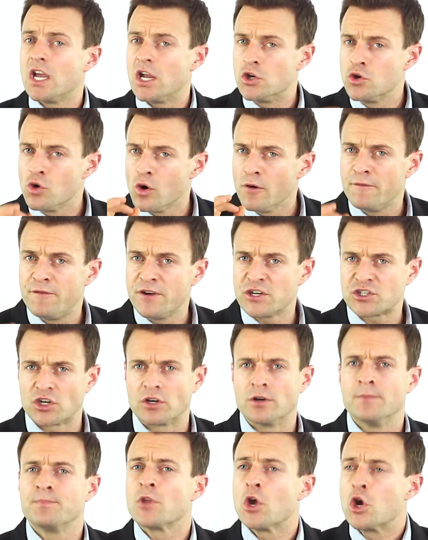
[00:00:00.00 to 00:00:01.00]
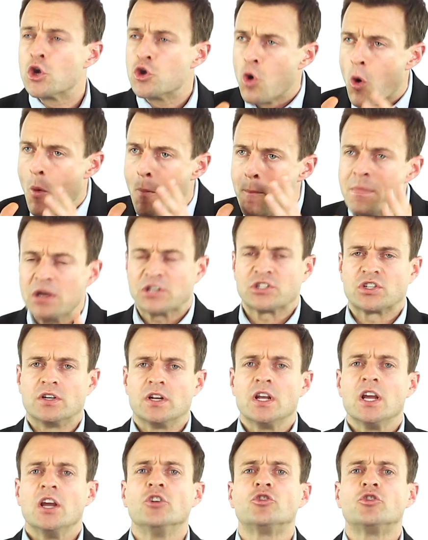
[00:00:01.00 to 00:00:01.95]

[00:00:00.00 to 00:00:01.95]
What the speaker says: in your vision your mission